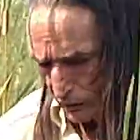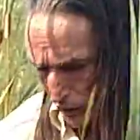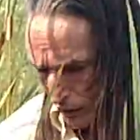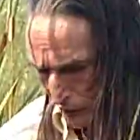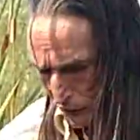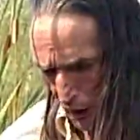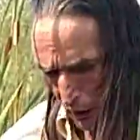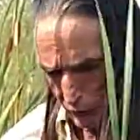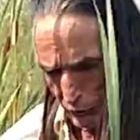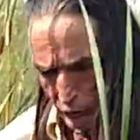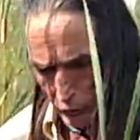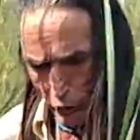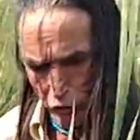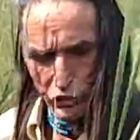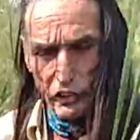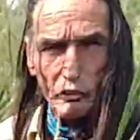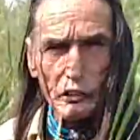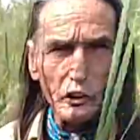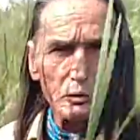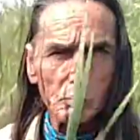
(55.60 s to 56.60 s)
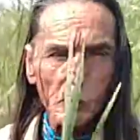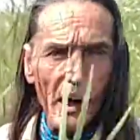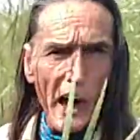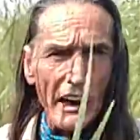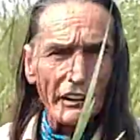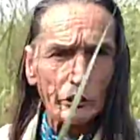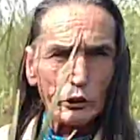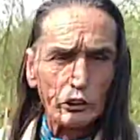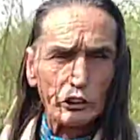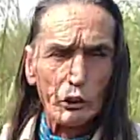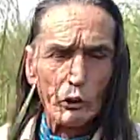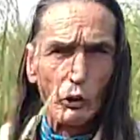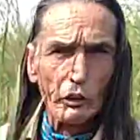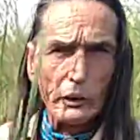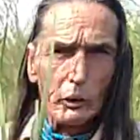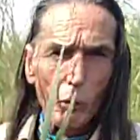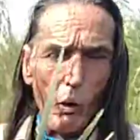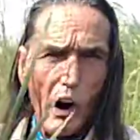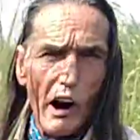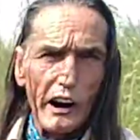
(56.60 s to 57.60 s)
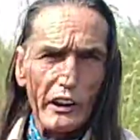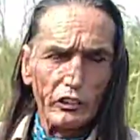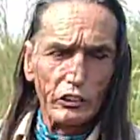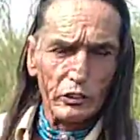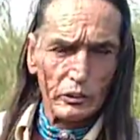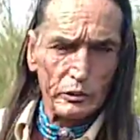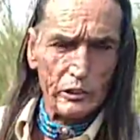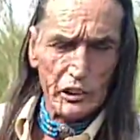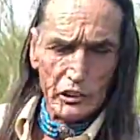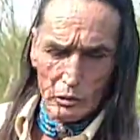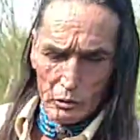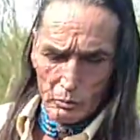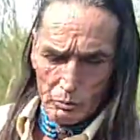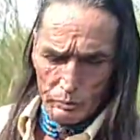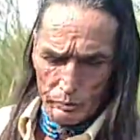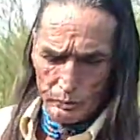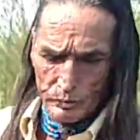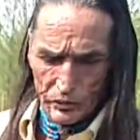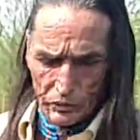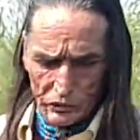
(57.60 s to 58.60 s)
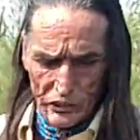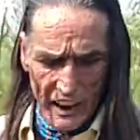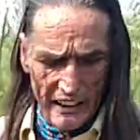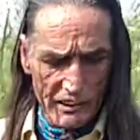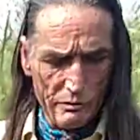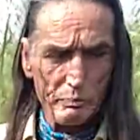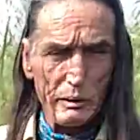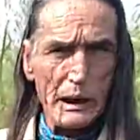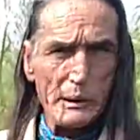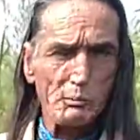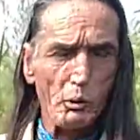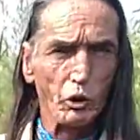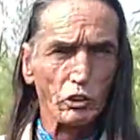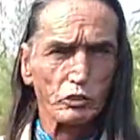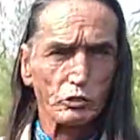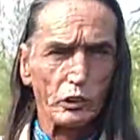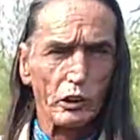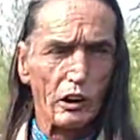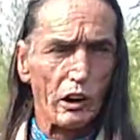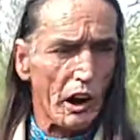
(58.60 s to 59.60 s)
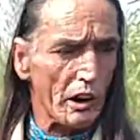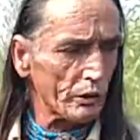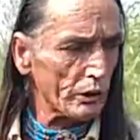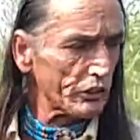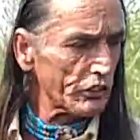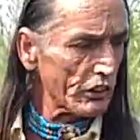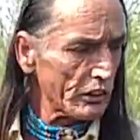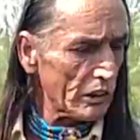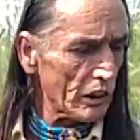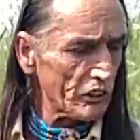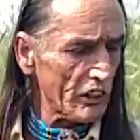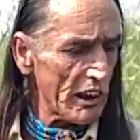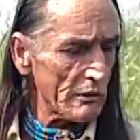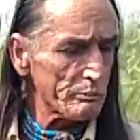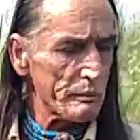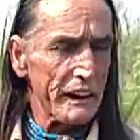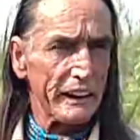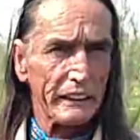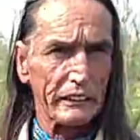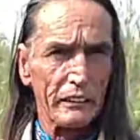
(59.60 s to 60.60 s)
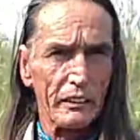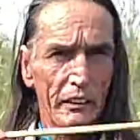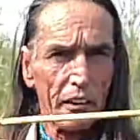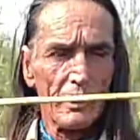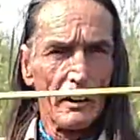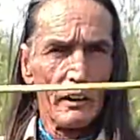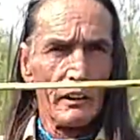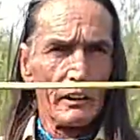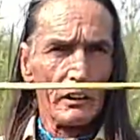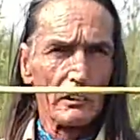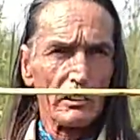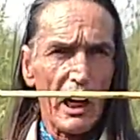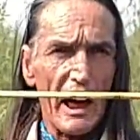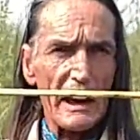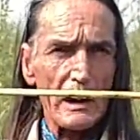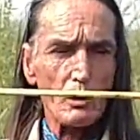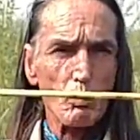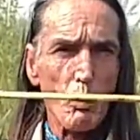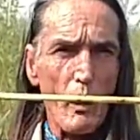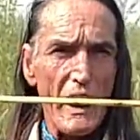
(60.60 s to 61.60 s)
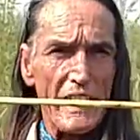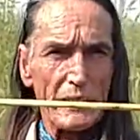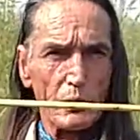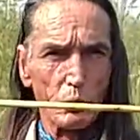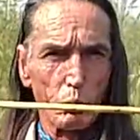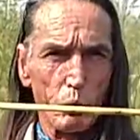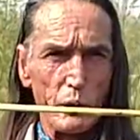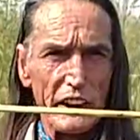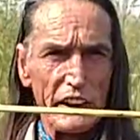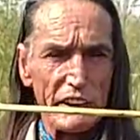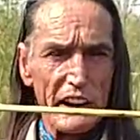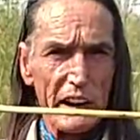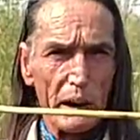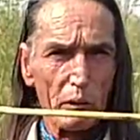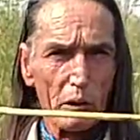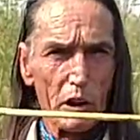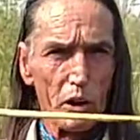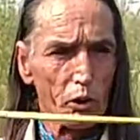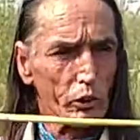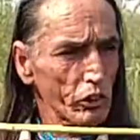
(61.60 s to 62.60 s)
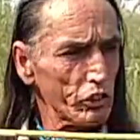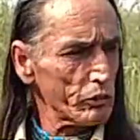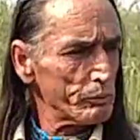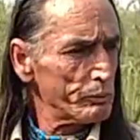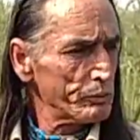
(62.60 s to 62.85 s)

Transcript: Another use of this plant utility-wise is native peoples for hundreds of years have made lightweight reed arrows.